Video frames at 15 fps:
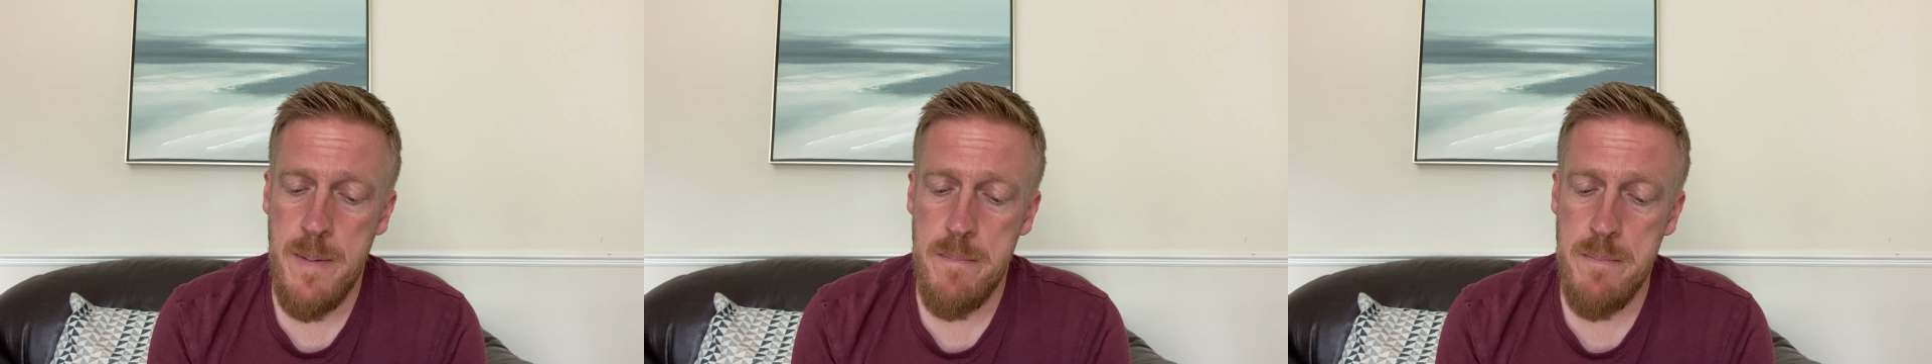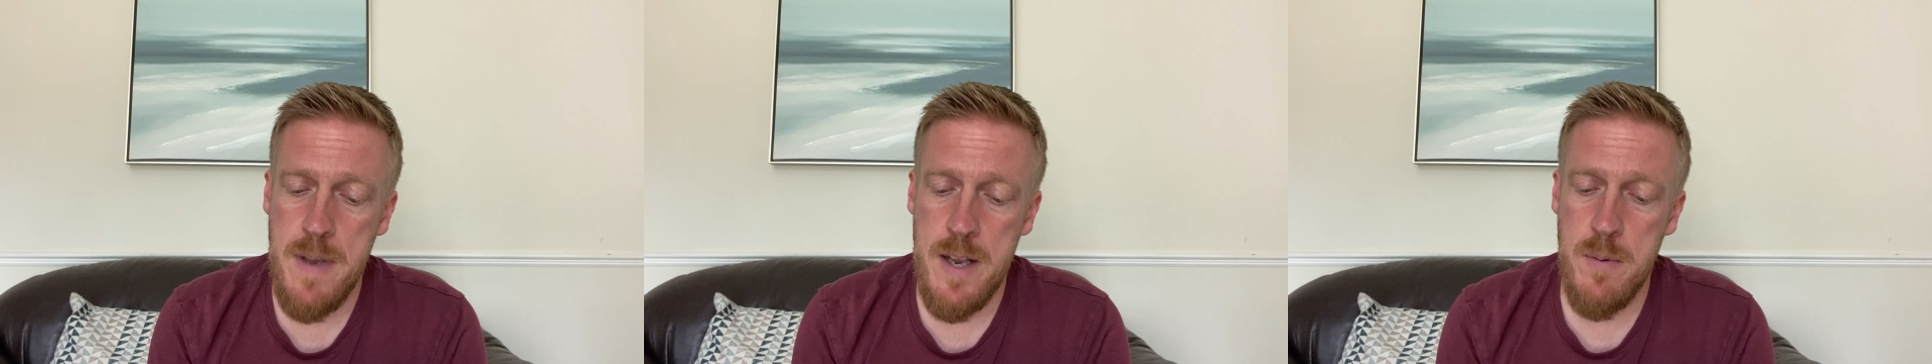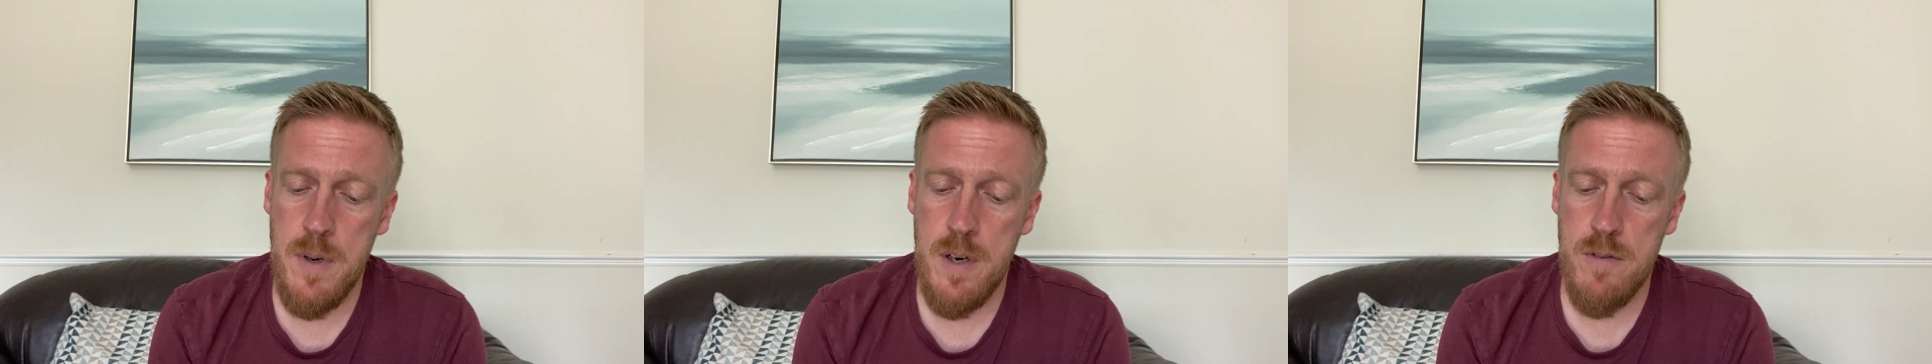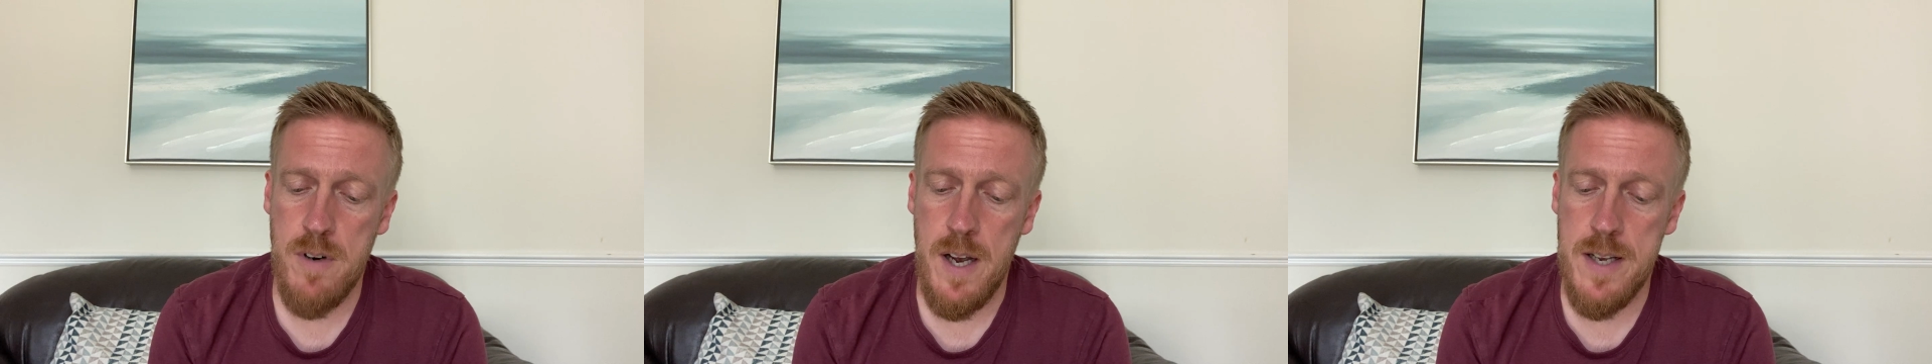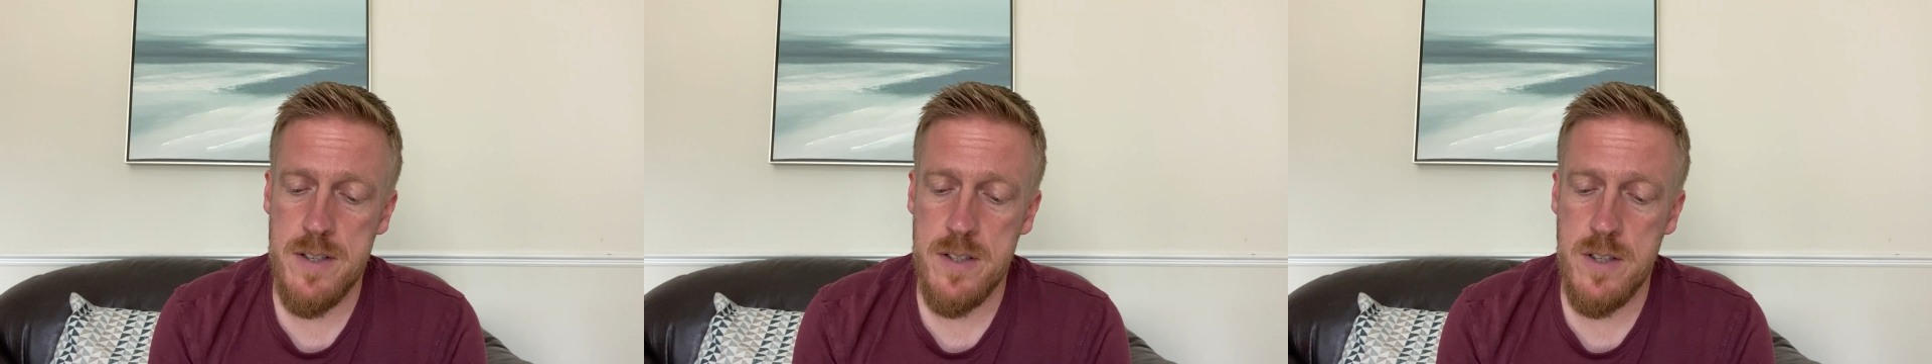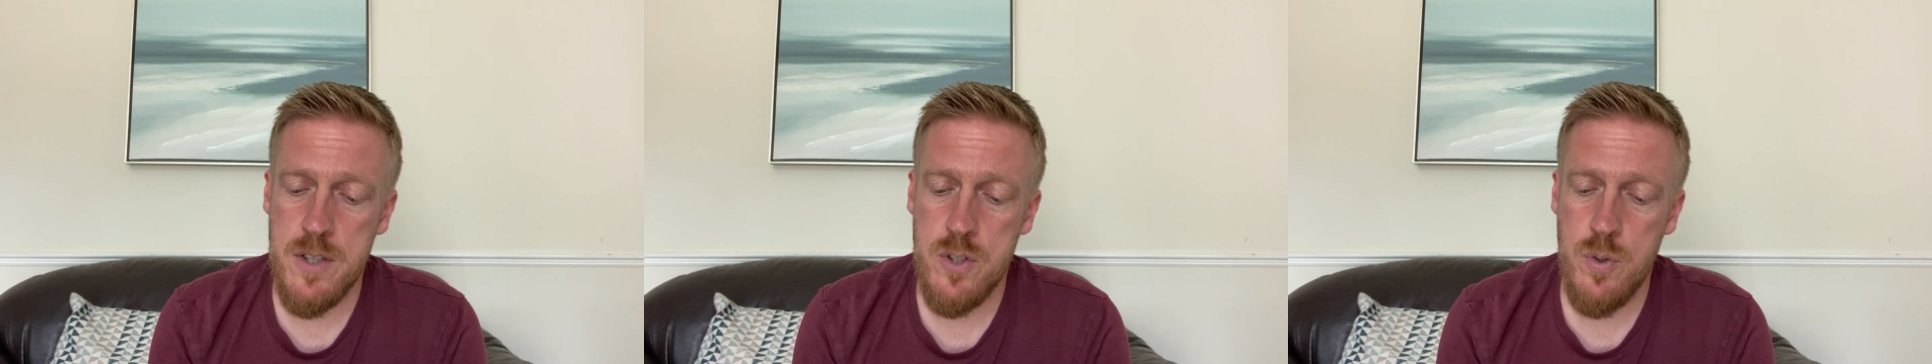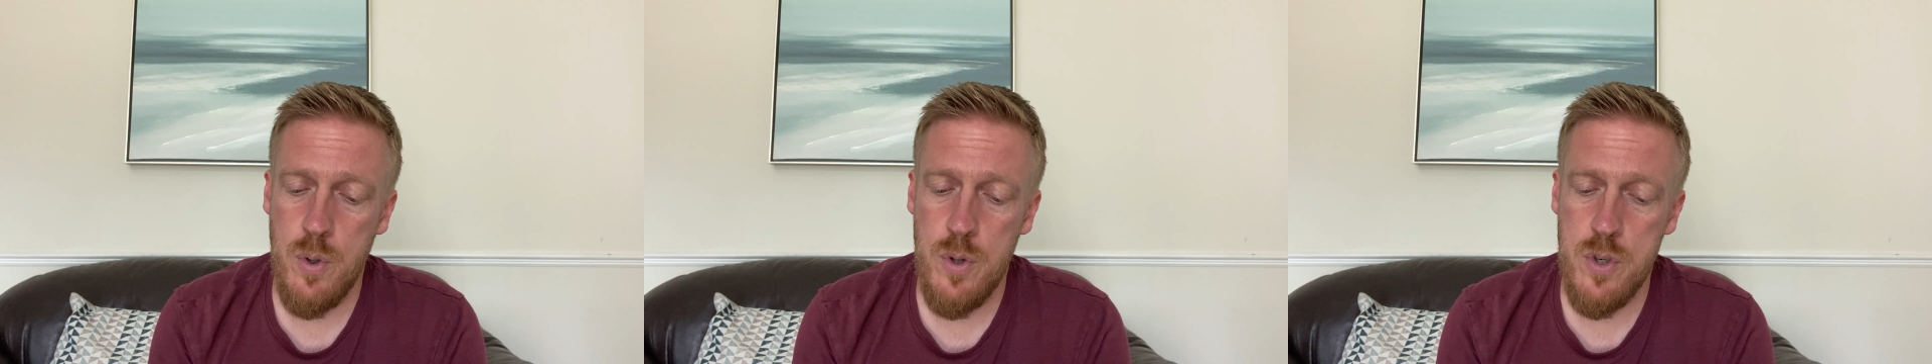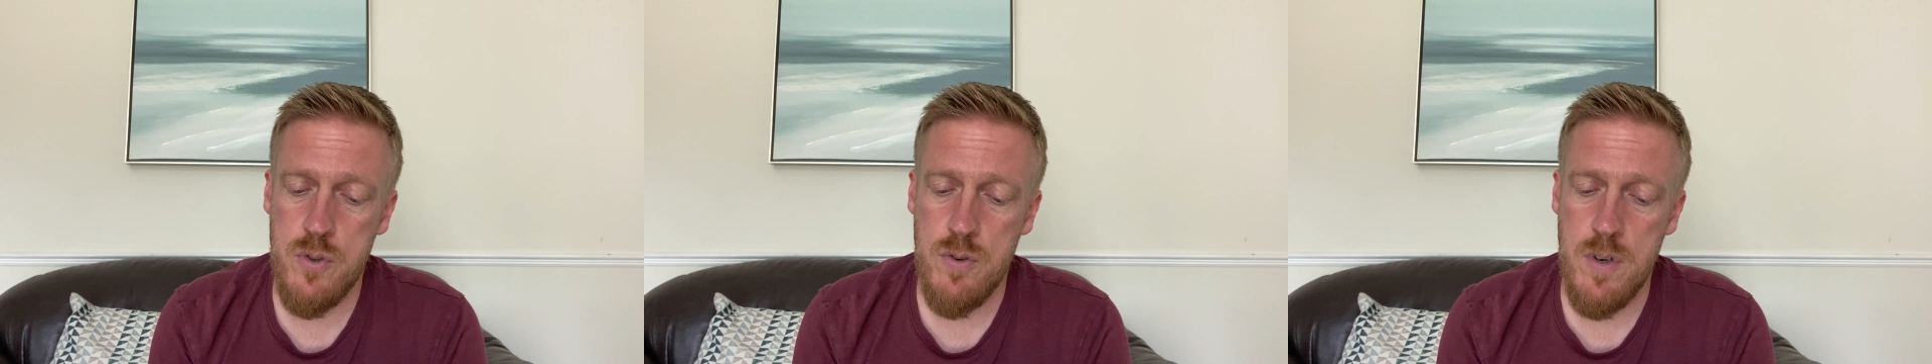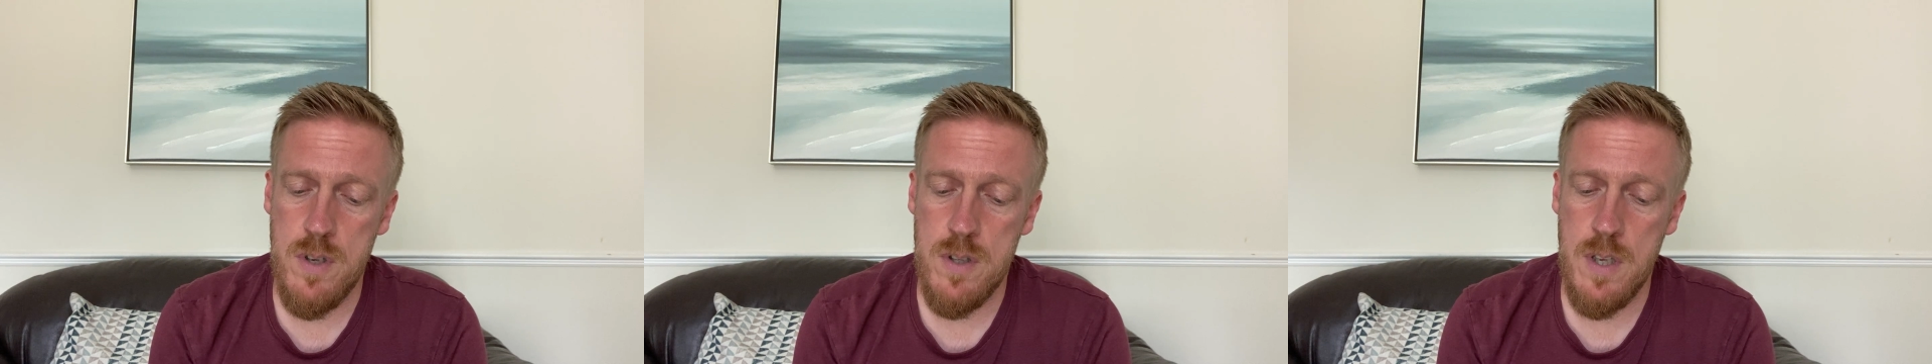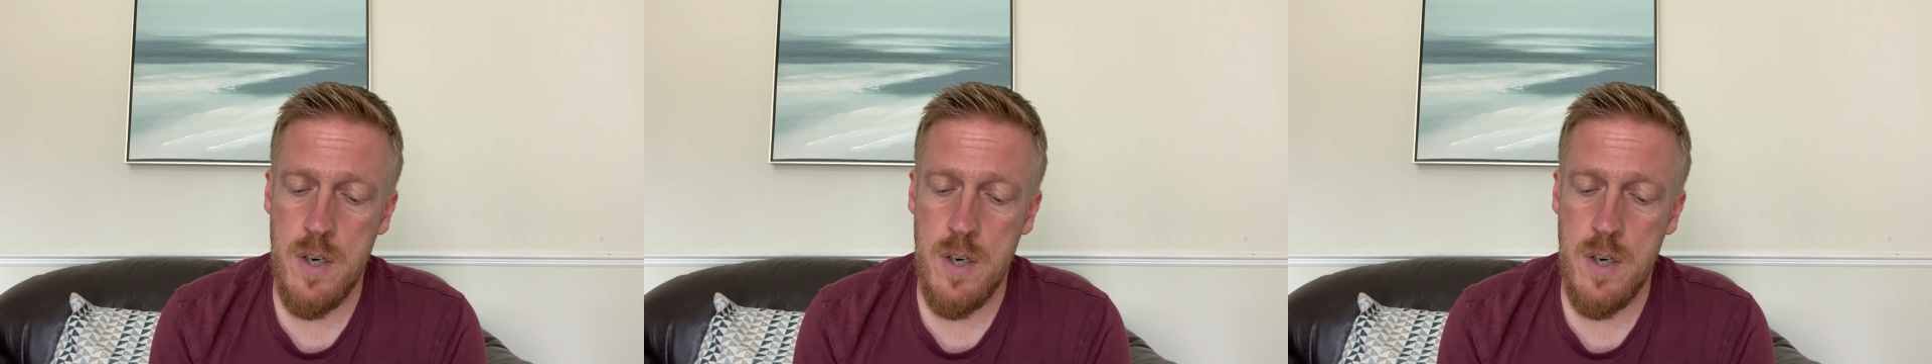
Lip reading: men will arise and distort the truth